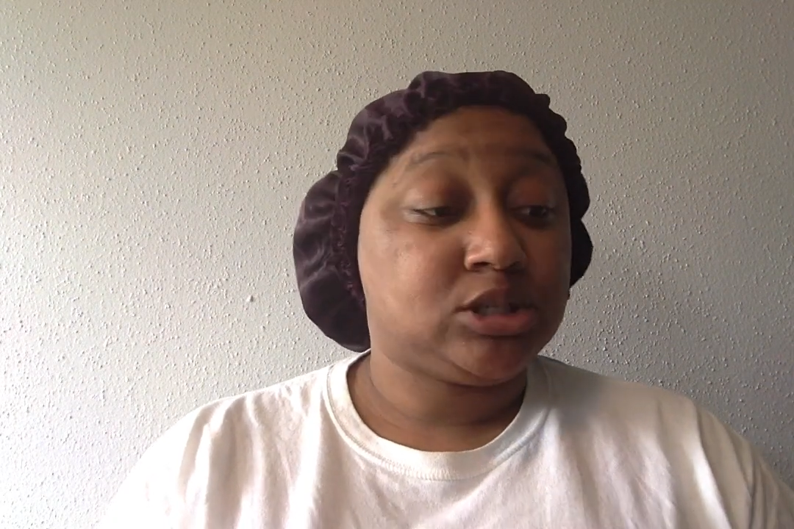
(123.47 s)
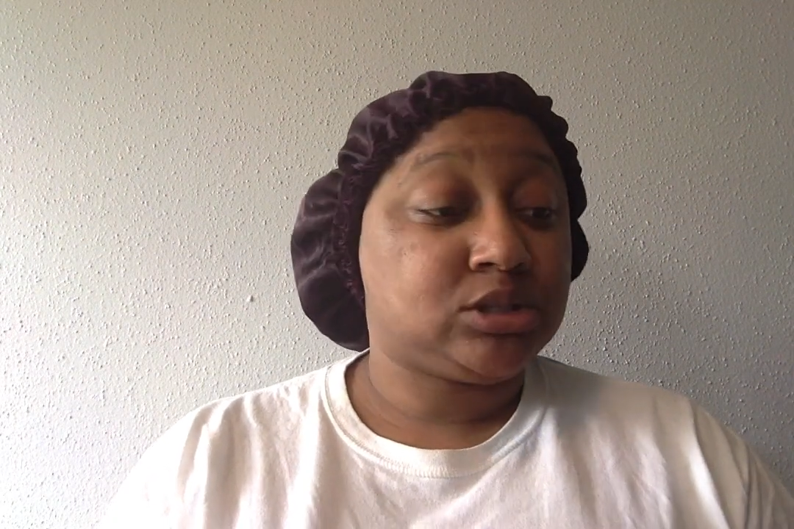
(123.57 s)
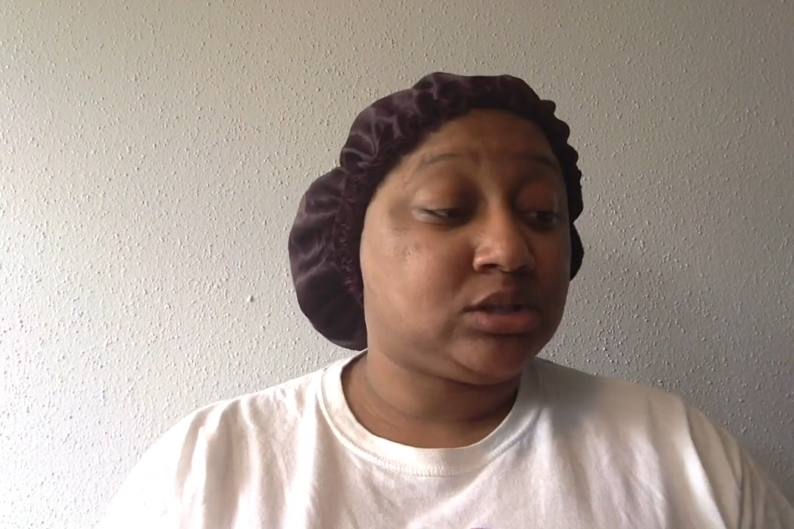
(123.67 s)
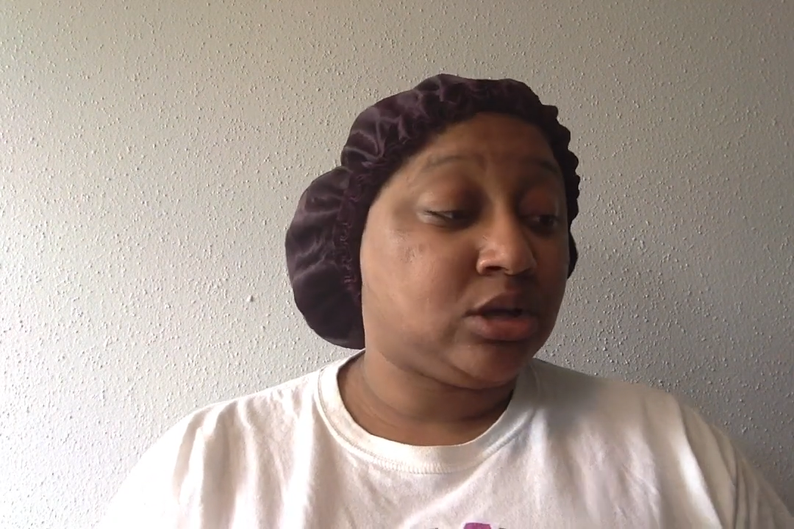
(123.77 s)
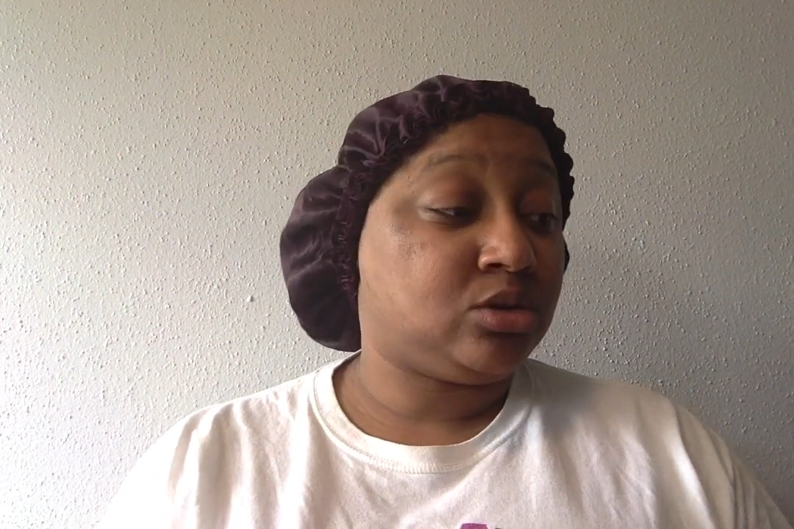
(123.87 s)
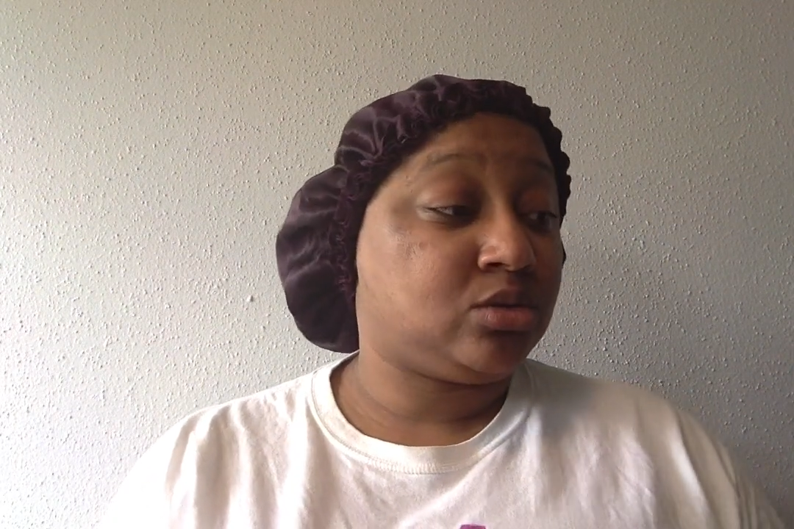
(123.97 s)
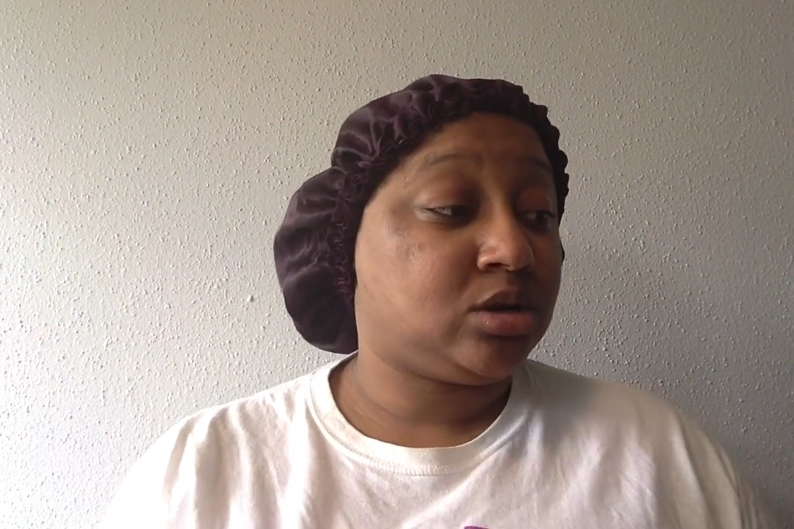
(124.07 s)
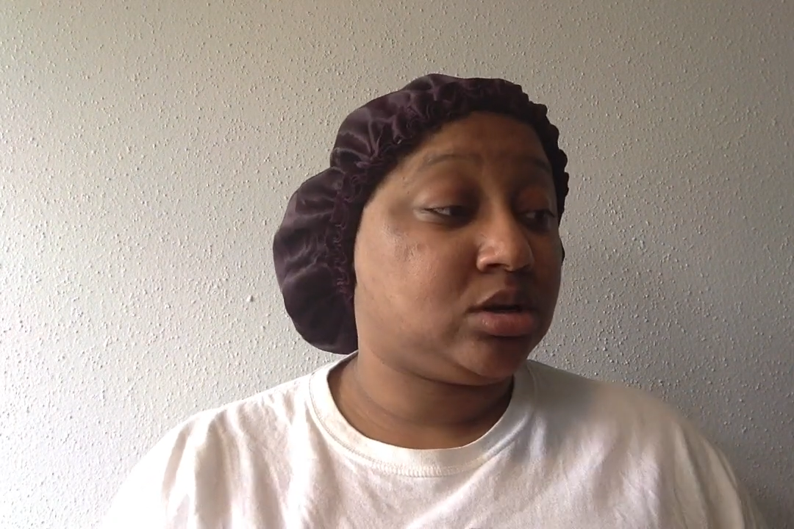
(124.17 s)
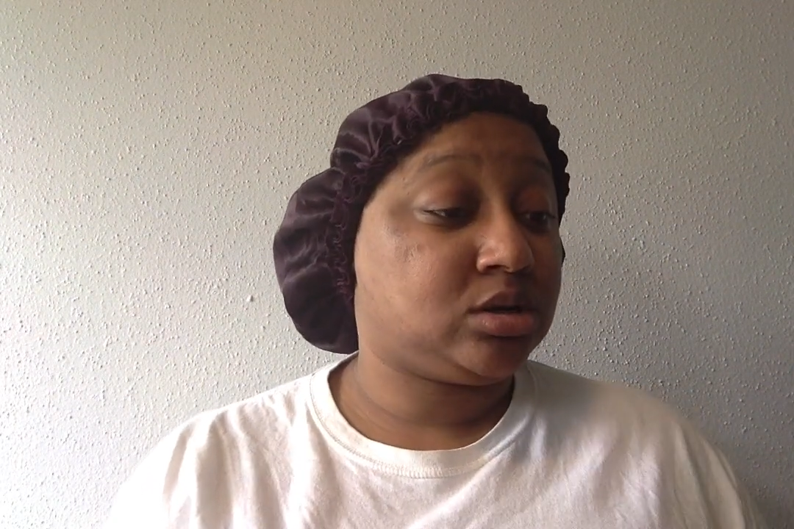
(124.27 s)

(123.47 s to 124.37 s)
So